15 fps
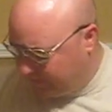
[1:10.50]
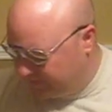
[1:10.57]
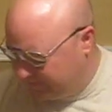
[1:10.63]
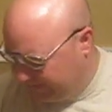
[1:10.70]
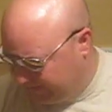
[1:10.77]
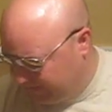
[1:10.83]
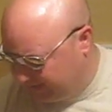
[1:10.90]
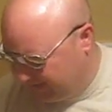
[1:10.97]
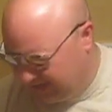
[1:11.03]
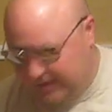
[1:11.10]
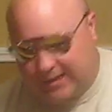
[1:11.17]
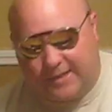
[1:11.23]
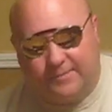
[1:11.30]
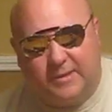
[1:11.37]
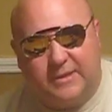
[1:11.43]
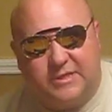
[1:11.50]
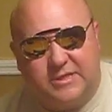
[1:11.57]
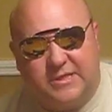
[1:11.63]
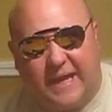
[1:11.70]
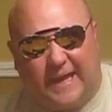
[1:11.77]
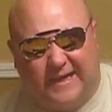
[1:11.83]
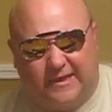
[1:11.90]
think you could get them in
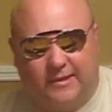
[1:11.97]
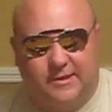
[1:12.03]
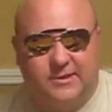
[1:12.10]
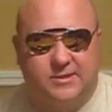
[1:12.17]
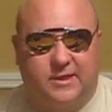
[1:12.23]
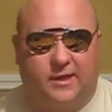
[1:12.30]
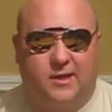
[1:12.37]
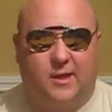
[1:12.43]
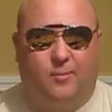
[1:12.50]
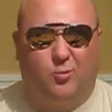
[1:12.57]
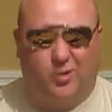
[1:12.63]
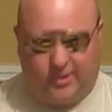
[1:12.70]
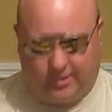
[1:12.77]
stainless. They come with